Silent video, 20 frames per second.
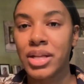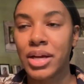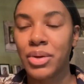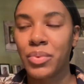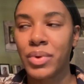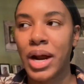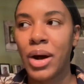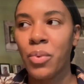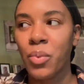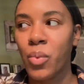Like
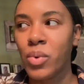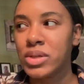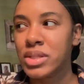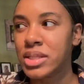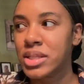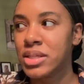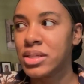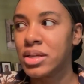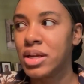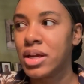when I
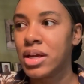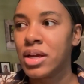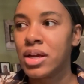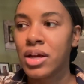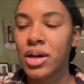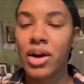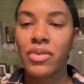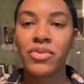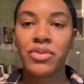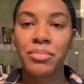wasn't
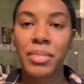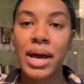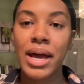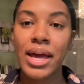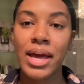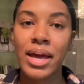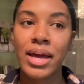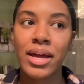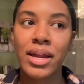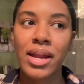covering my
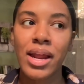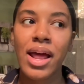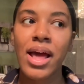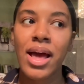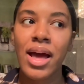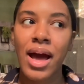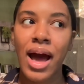head,